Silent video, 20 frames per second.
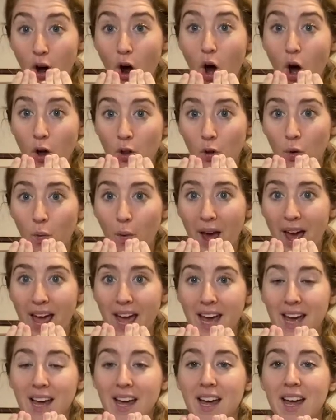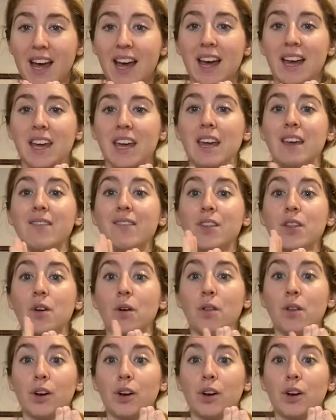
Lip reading: all the way, even though they're